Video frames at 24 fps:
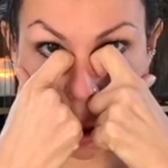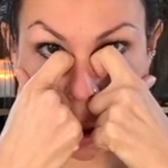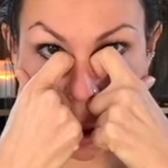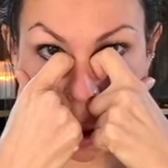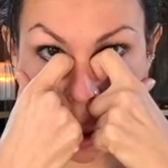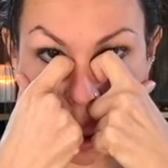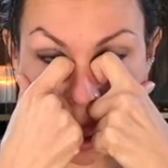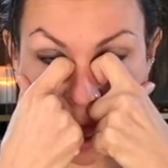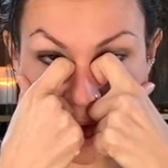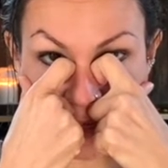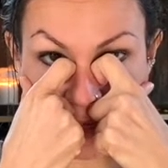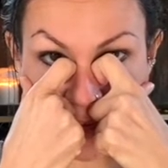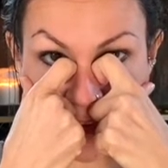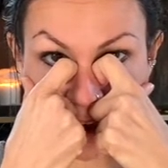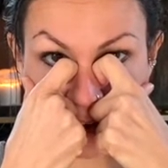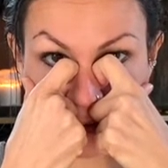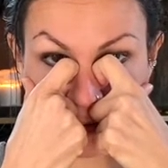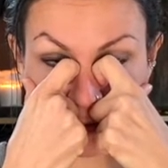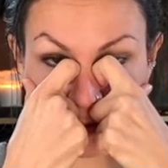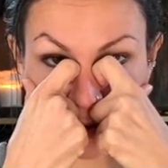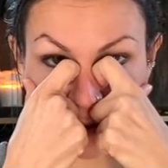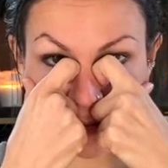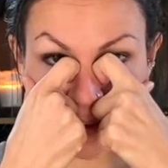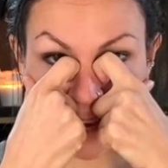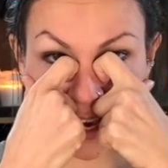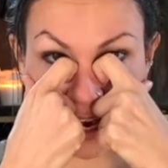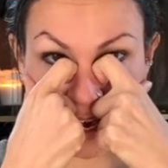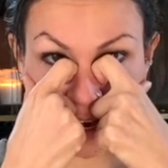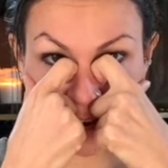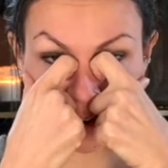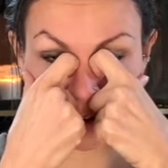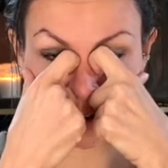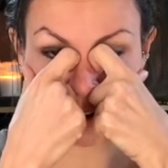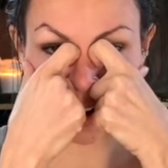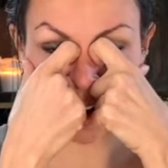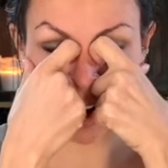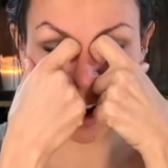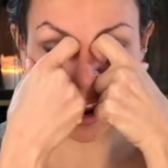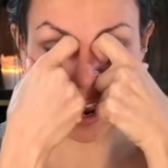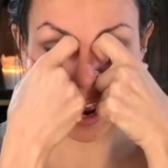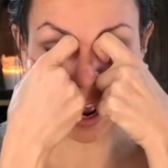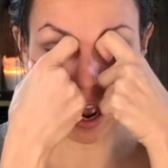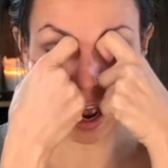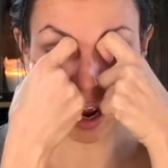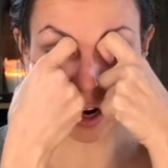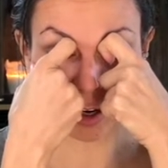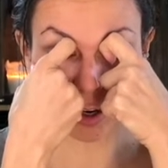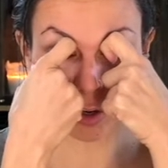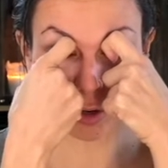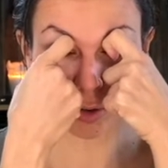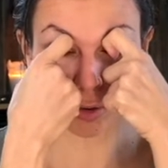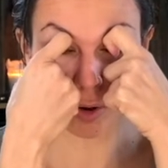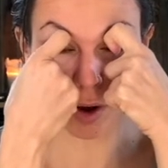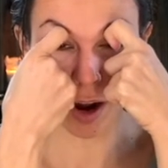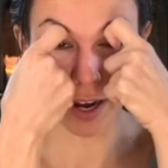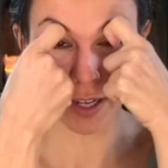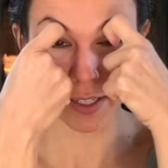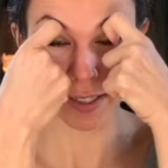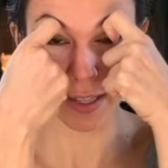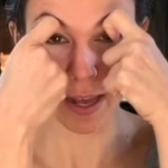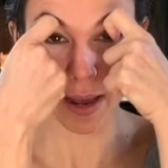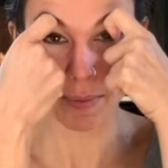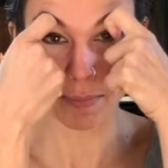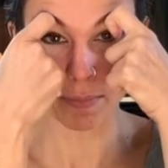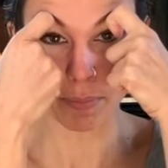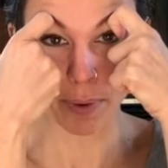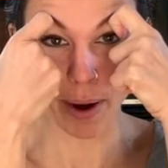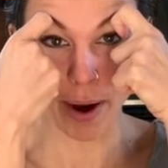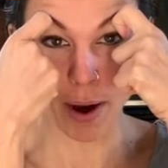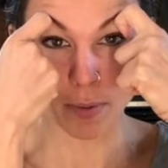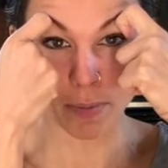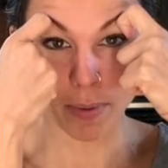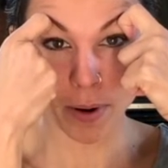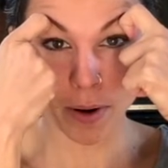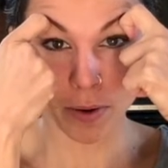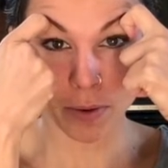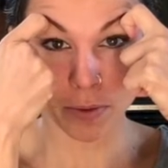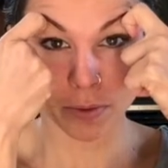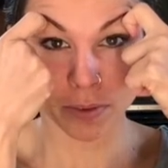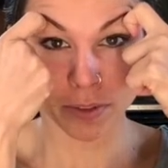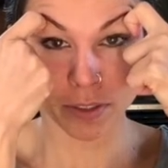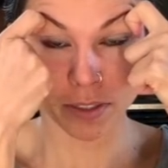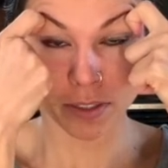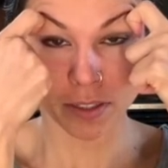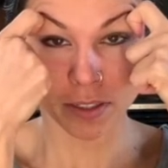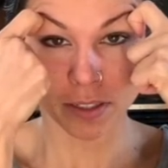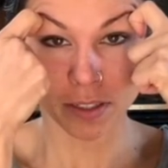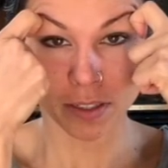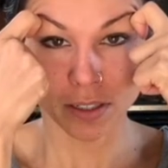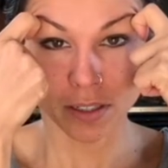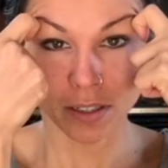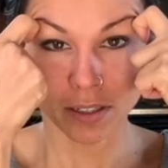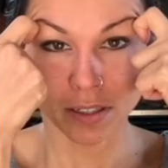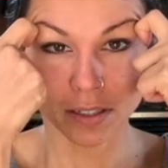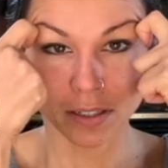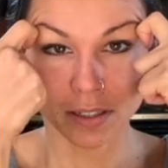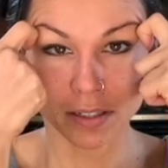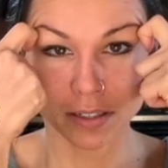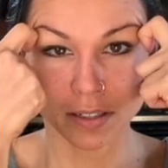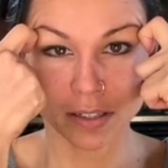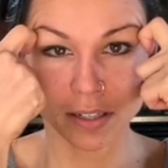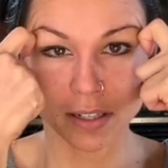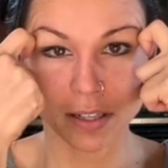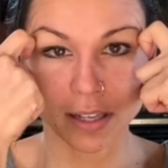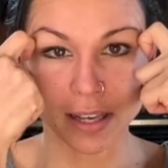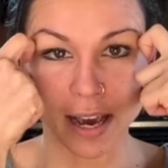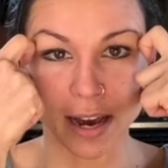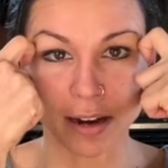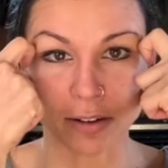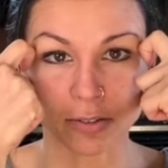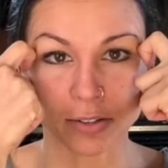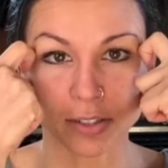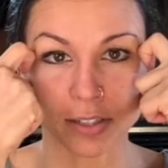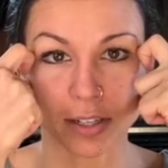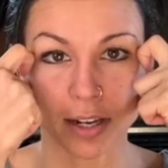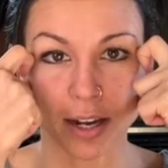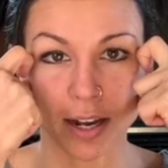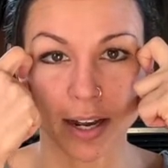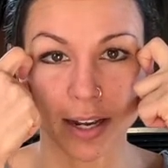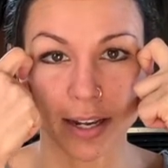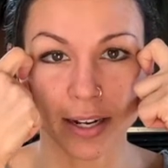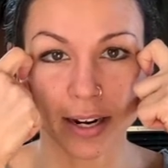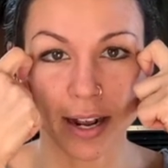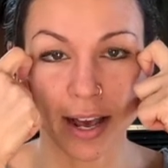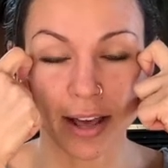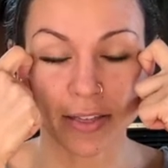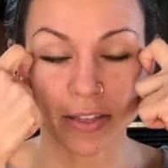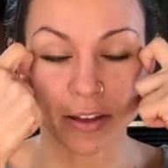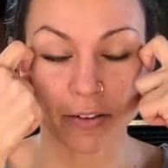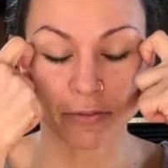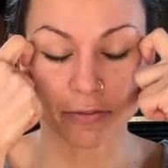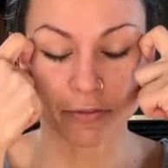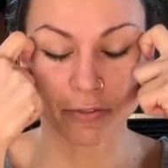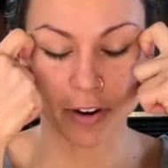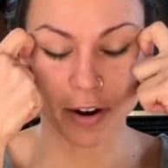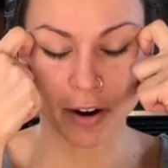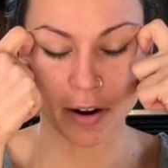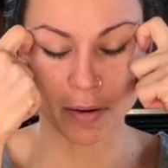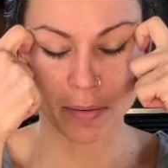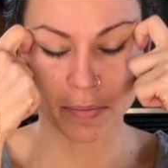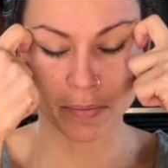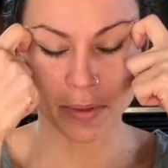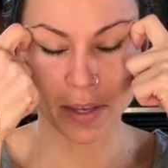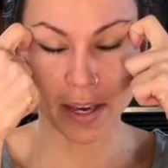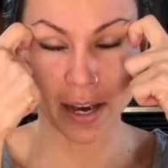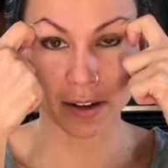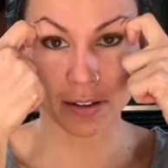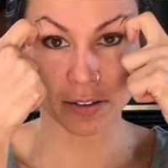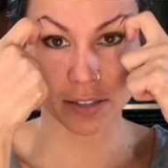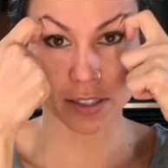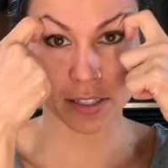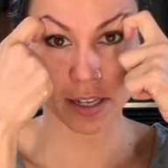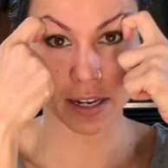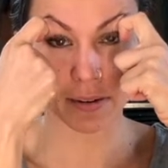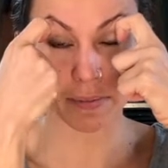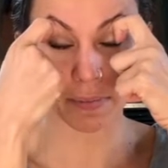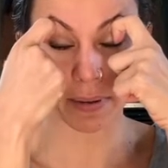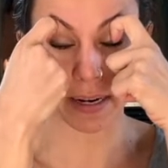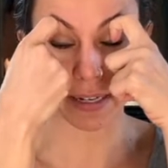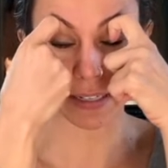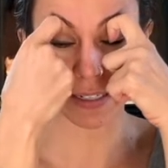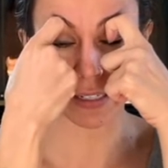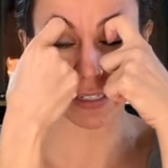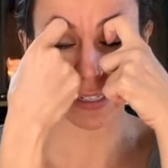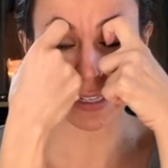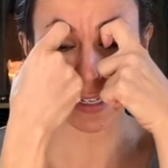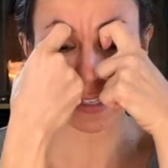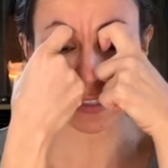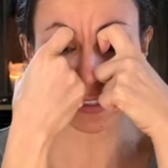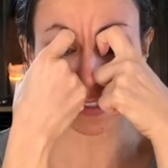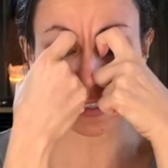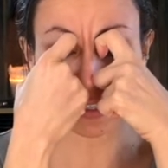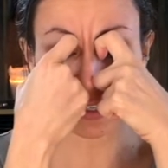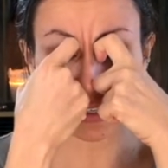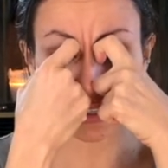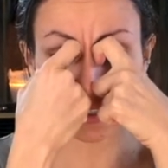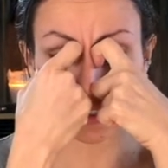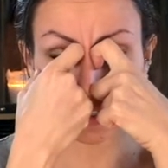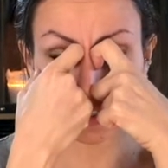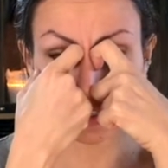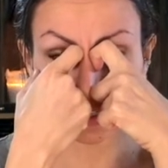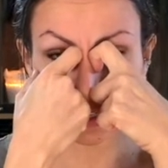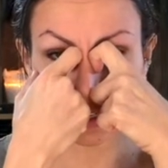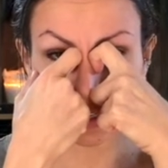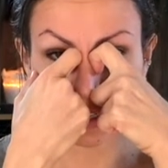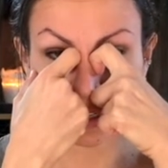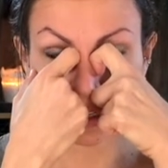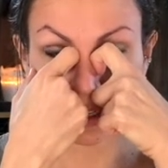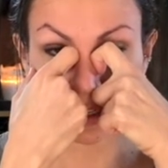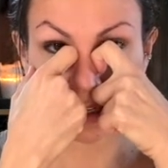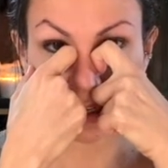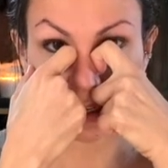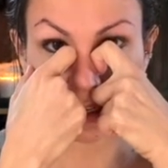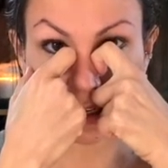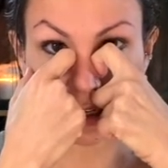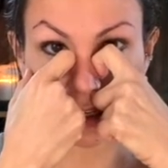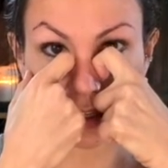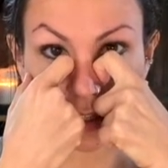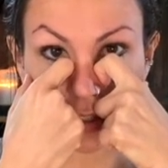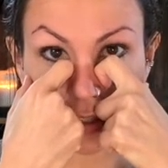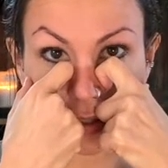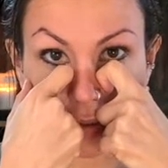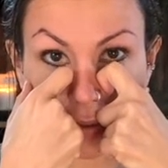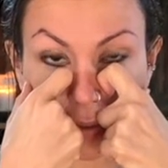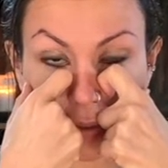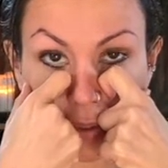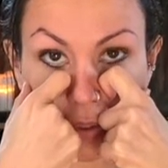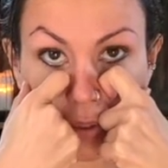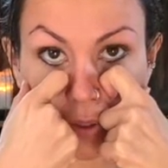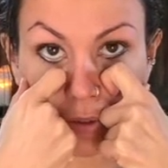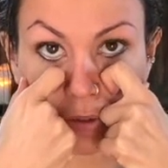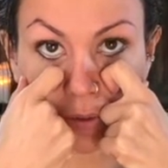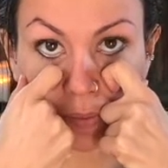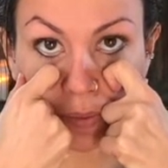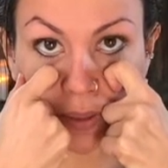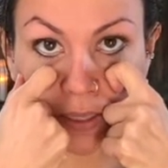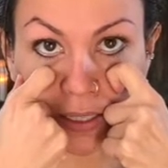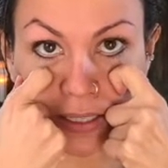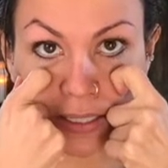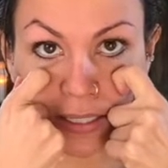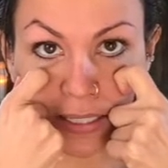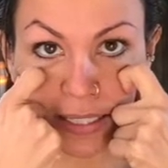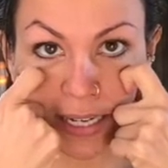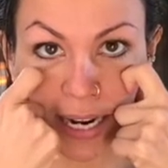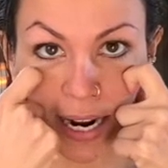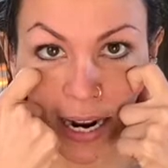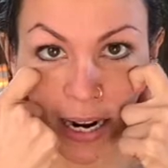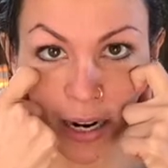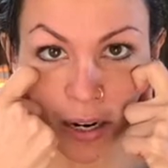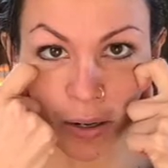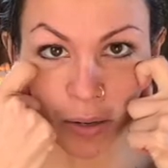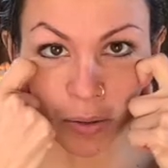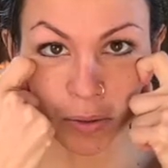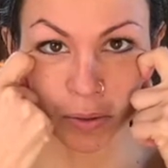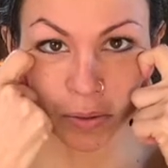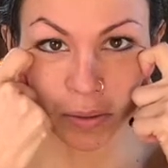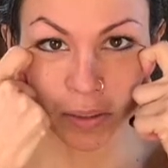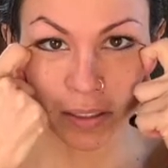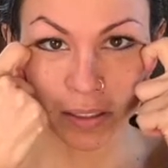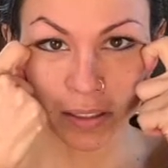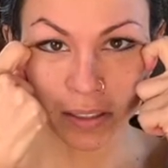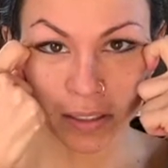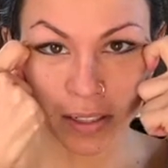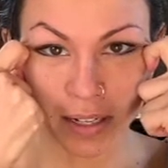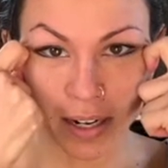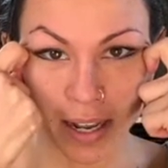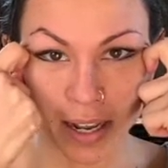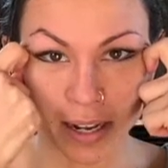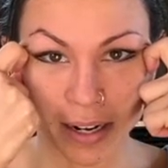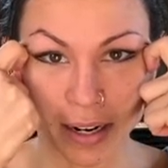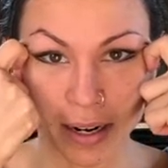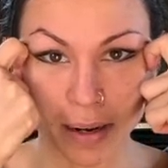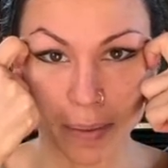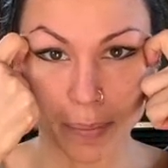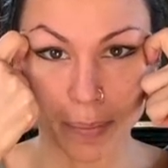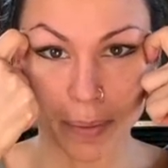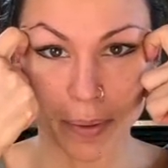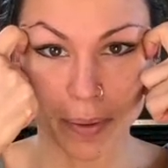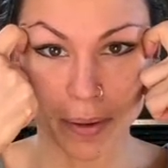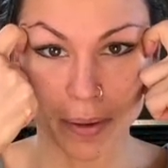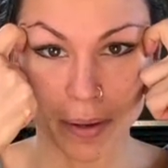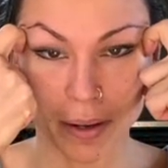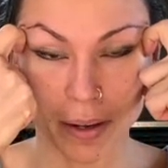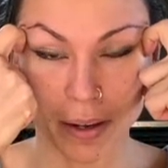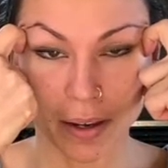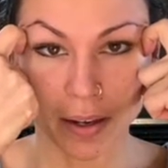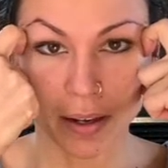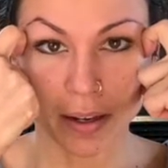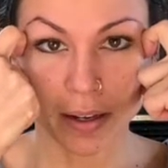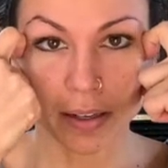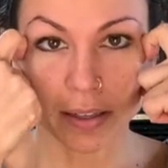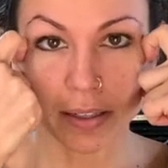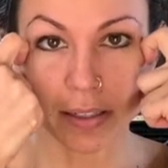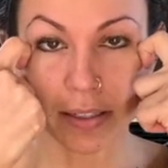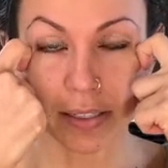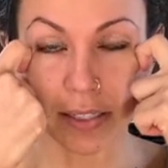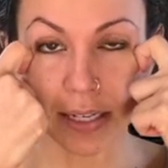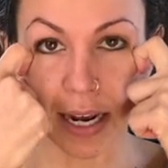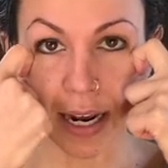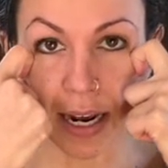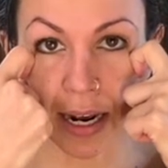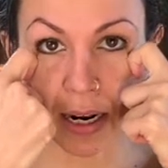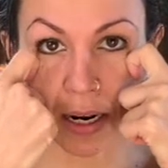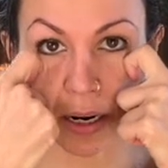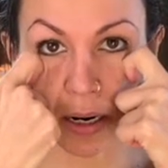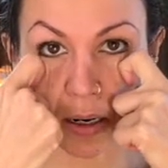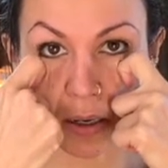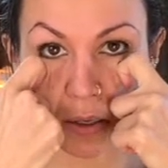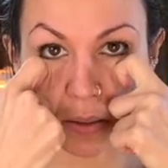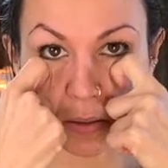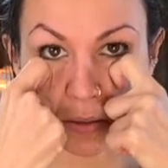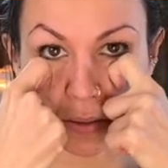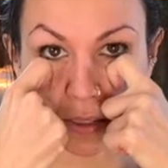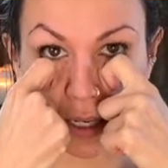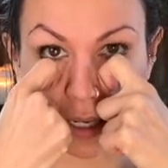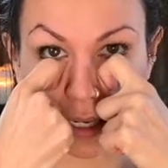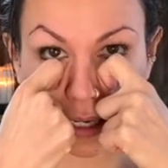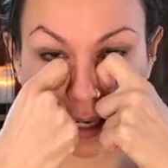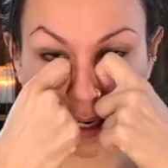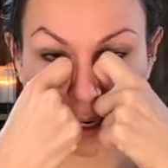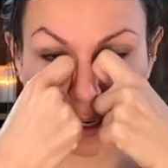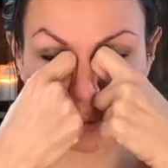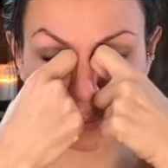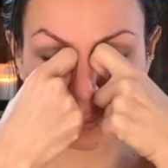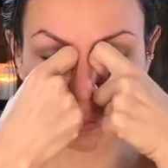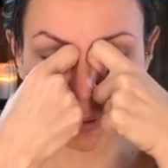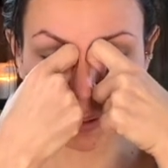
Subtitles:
and then from the inner eye across that brow bone to the outside, and then from the outside back to the inside. So we're swooping down and up, down and up.